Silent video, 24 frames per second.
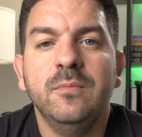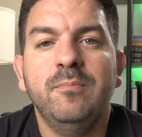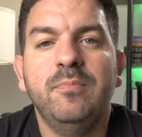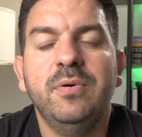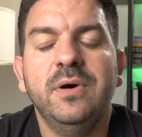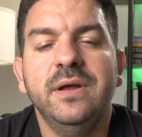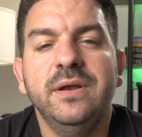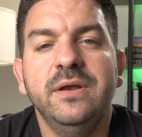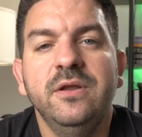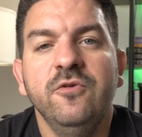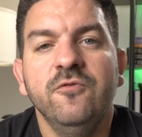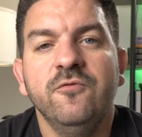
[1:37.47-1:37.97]

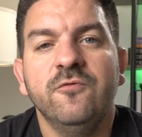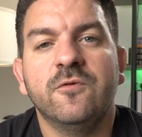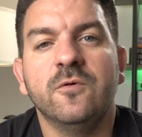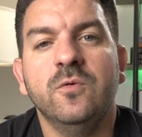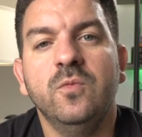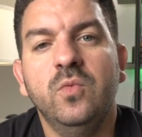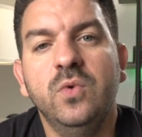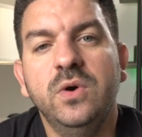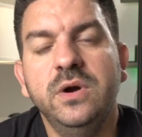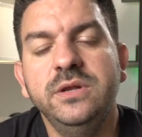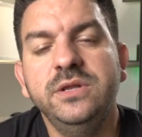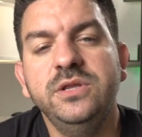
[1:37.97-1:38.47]
But for
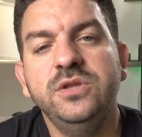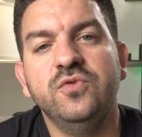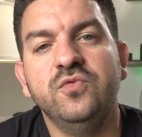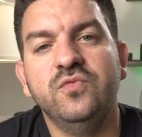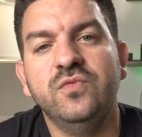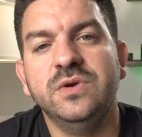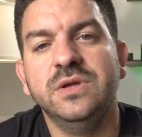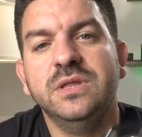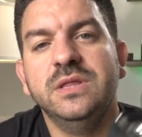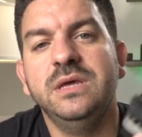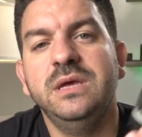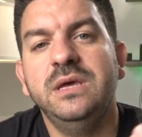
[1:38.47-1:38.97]
one, you
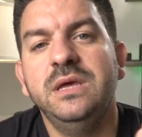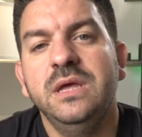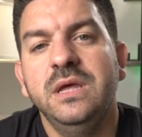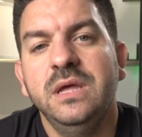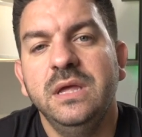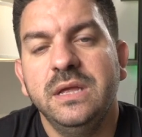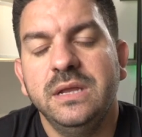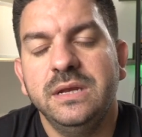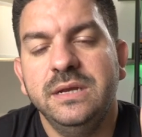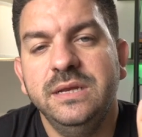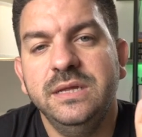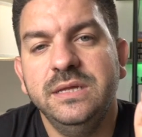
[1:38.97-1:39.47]
really
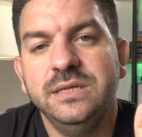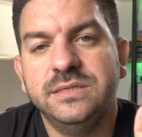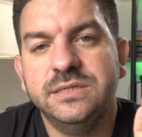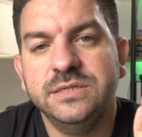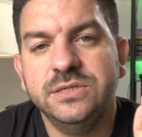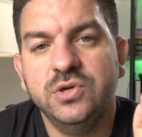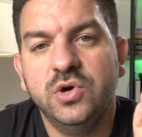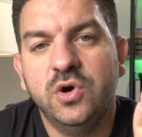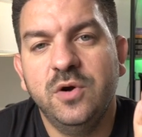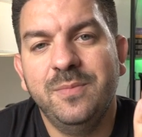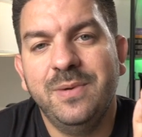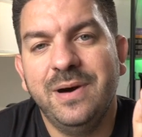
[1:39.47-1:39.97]
need to
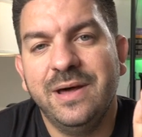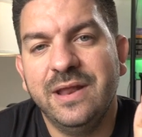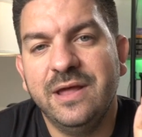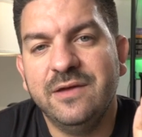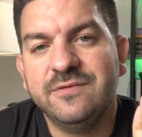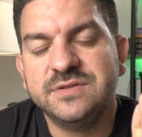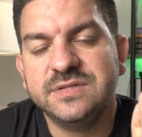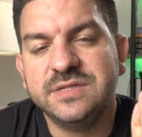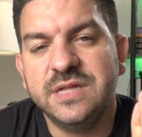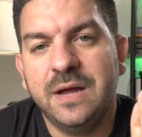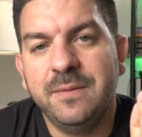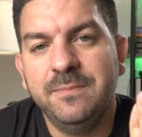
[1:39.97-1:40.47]
know about
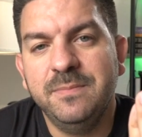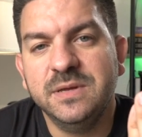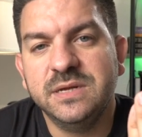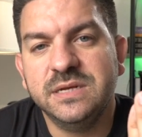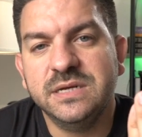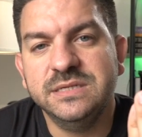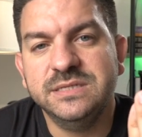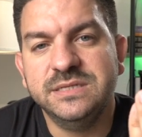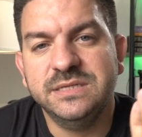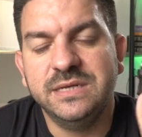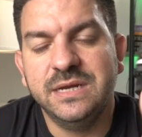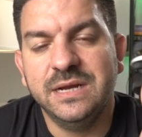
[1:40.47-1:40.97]
f-stop
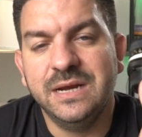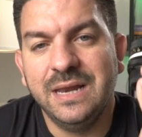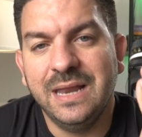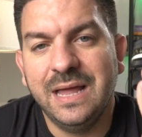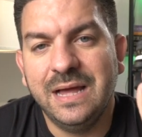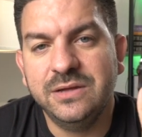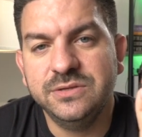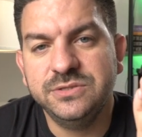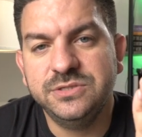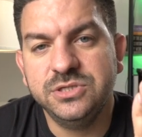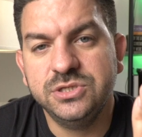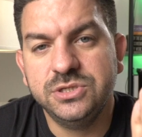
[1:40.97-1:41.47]
because it
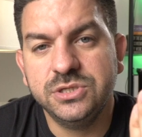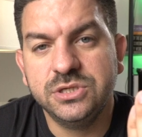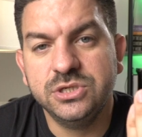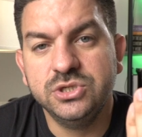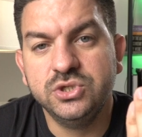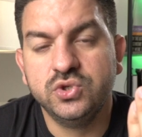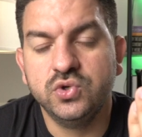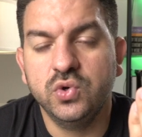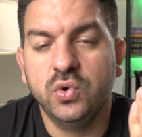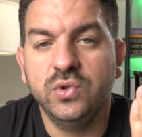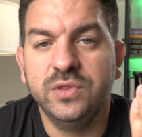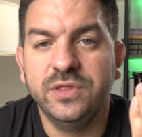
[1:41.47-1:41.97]
allows you to
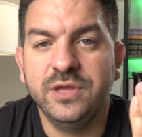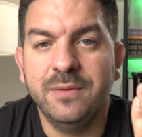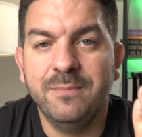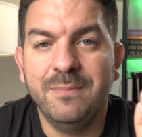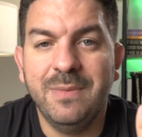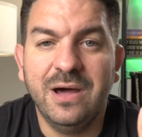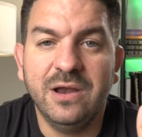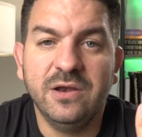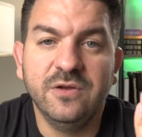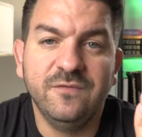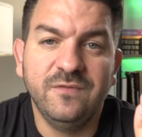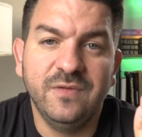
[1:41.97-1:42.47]
control the
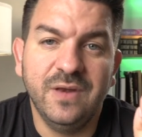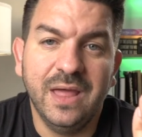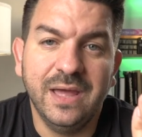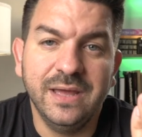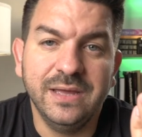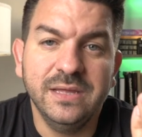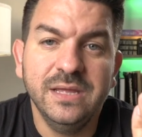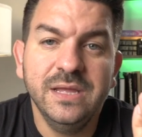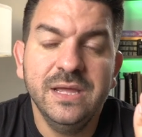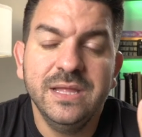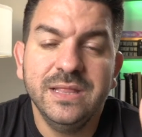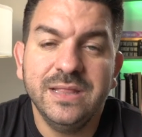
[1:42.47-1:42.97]
amount of
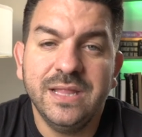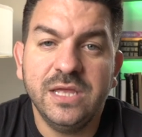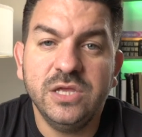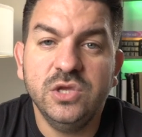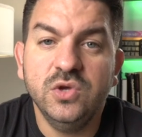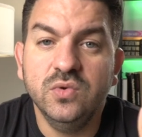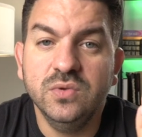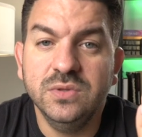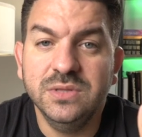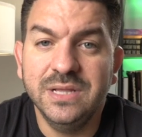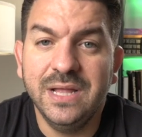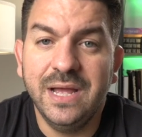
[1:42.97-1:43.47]
light that
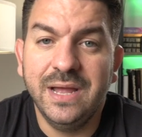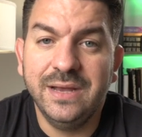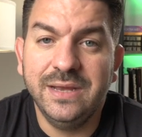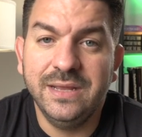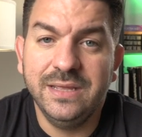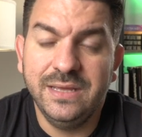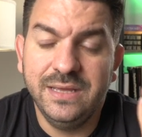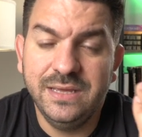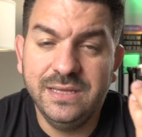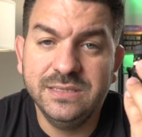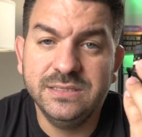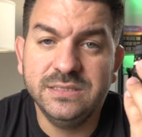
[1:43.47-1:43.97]
you
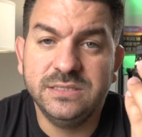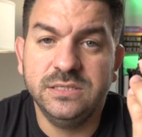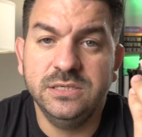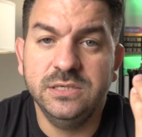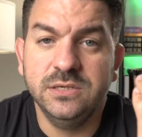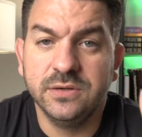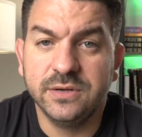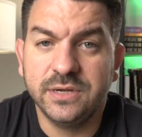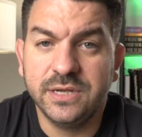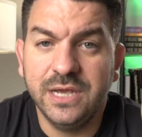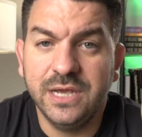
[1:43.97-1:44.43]
let into your